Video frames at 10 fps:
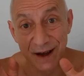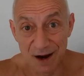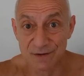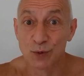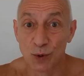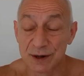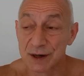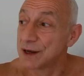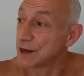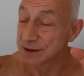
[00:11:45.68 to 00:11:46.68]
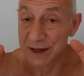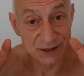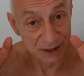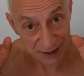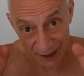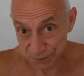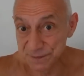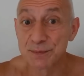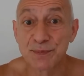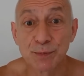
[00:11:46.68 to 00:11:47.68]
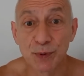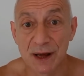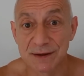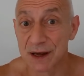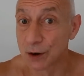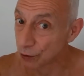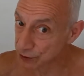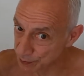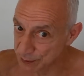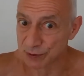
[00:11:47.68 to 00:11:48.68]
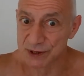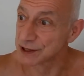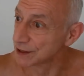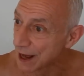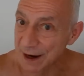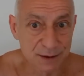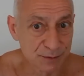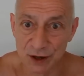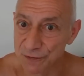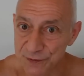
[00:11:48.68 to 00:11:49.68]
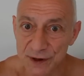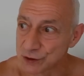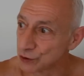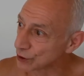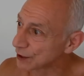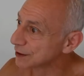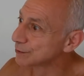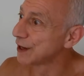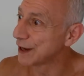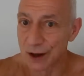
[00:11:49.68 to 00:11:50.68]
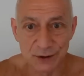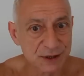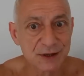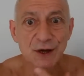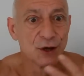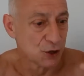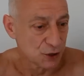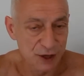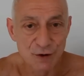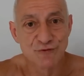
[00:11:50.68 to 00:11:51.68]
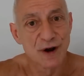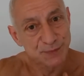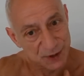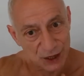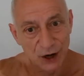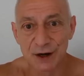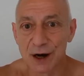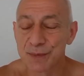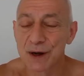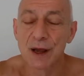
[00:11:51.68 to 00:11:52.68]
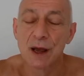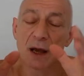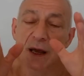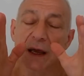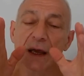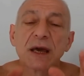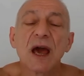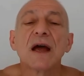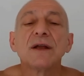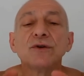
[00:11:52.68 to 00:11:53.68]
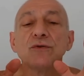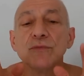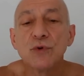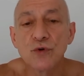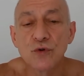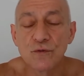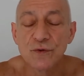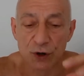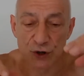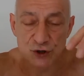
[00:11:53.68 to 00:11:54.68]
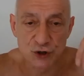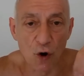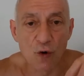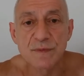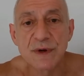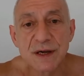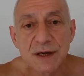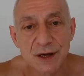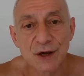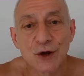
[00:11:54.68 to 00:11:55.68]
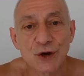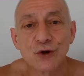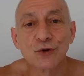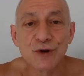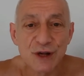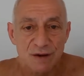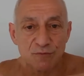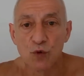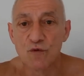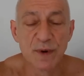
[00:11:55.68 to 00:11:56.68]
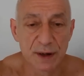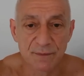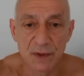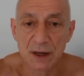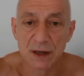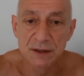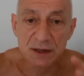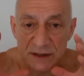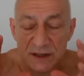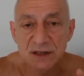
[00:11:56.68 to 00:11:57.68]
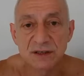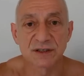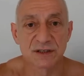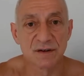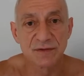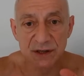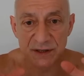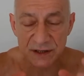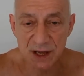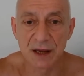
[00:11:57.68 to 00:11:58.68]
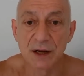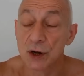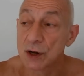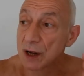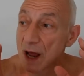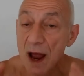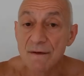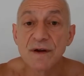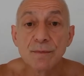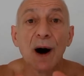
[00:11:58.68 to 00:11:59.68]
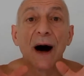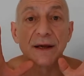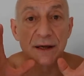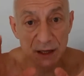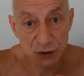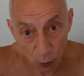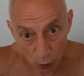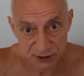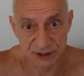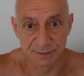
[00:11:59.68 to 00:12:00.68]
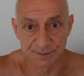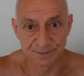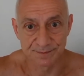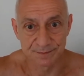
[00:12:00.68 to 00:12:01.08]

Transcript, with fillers: to everyone. There's a lot of fit people out there, older people. There's a lot of them that are fit. You look at them, they're healthy, they rip, they cut up. Can you move? Show me your knee movement. This is a serious thing. Everybody ignores it.